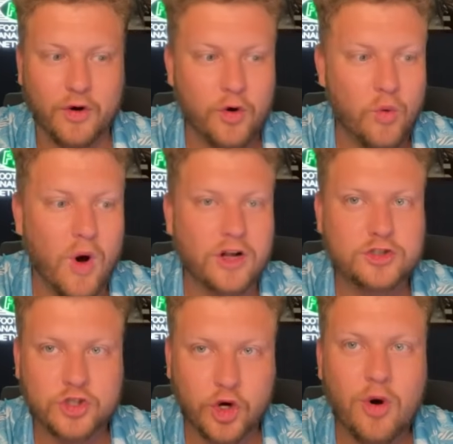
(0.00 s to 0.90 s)
who won
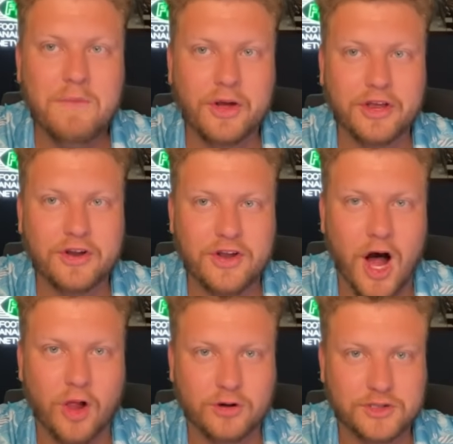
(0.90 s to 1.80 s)
$2 million
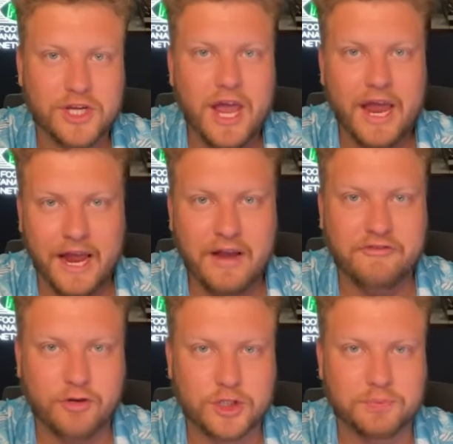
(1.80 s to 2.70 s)
in
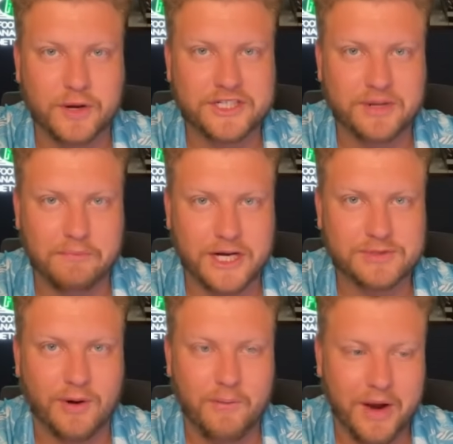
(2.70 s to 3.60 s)
first place in Best
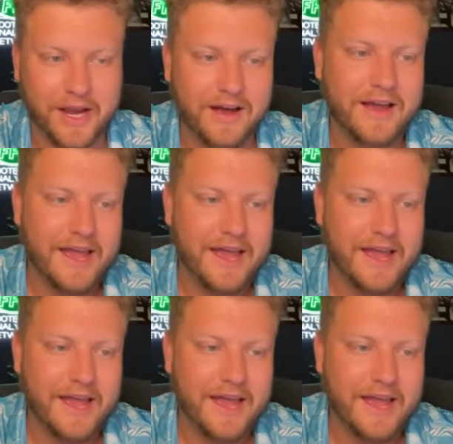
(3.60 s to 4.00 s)
Ball Mania,